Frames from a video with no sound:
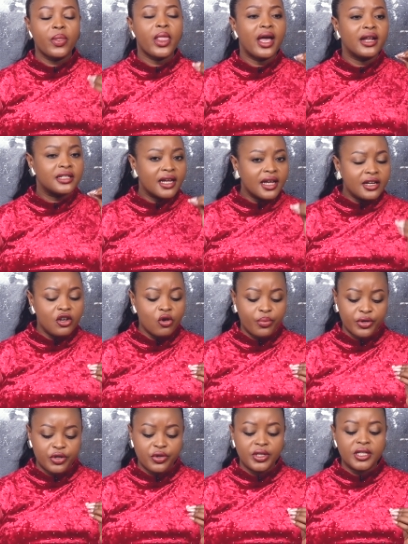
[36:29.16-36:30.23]
at any
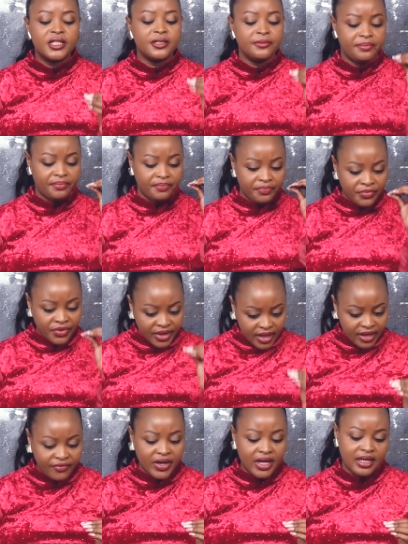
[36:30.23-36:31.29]
opportunity,
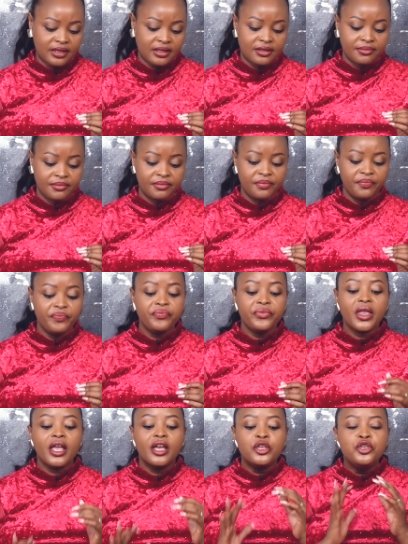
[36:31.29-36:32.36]
never let
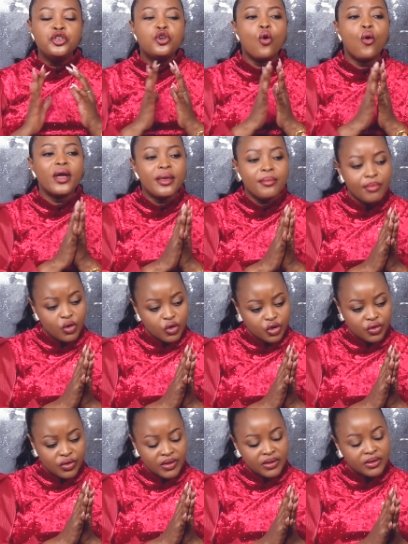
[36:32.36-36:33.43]
your
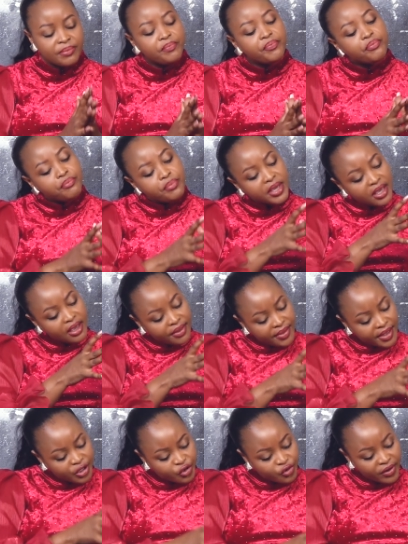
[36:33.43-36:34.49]
emotions be in
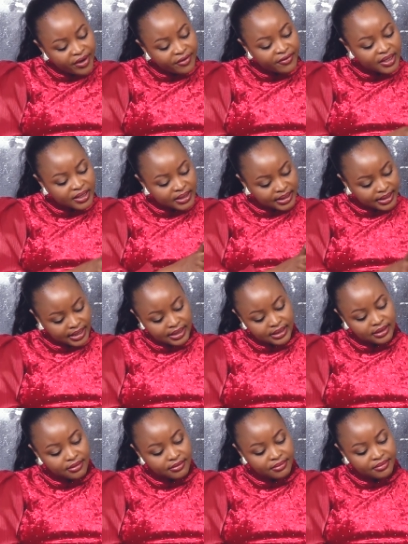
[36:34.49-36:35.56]
the driver's
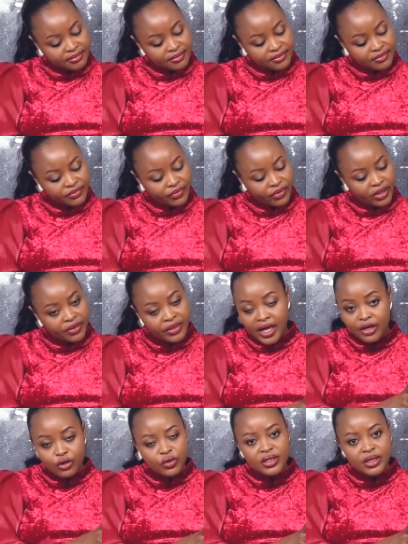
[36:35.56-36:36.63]
seat. They are
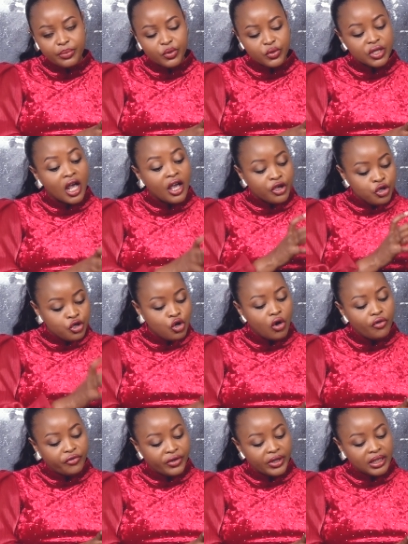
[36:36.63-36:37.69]
not supposed.
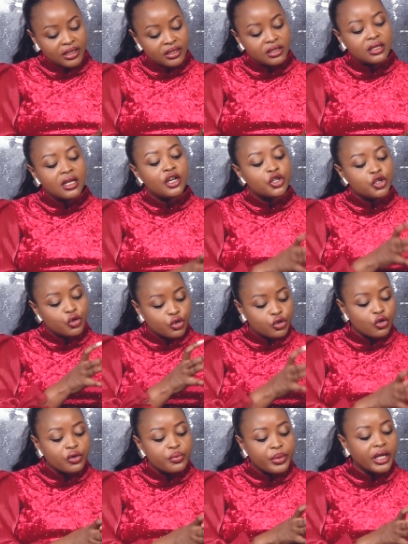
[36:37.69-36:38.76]
Your feelings should
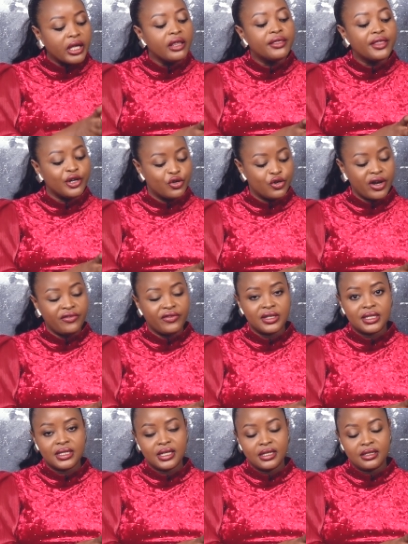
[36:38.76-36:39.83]
not be in the driver's
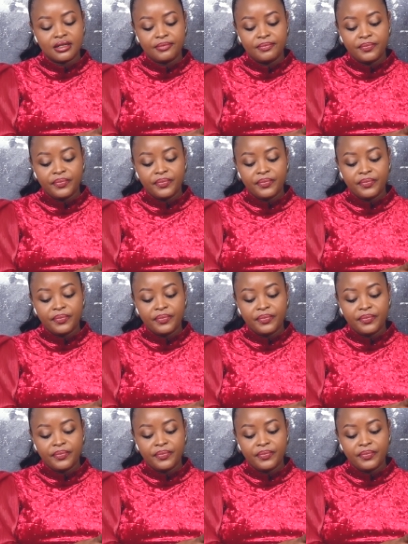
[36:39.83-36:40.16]
seat.